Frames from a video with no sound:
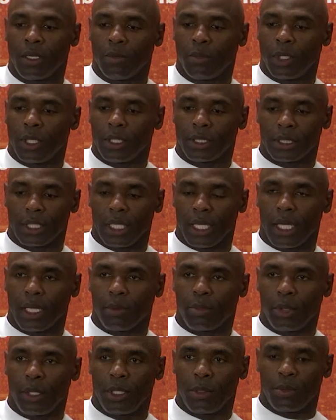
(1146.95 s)
But there's a lot
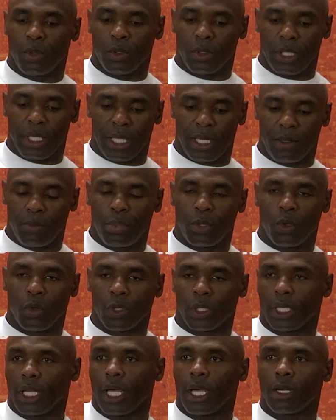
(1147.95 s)
of people that have
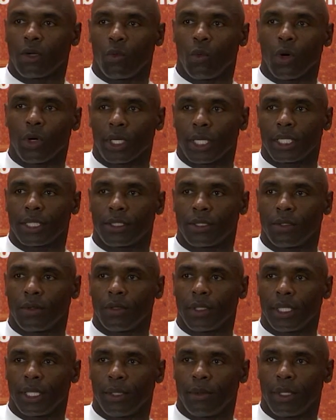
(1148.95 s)
poured a lot of work
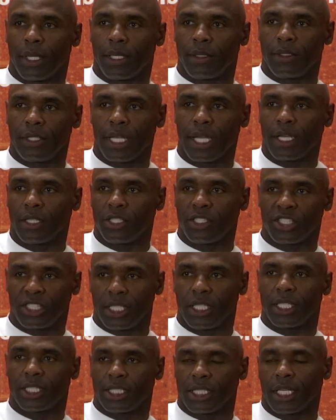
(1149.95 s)
into it, and, and now you
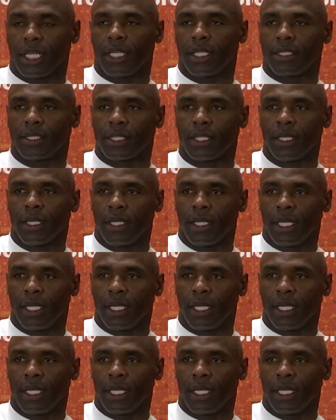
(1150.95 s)
see the change.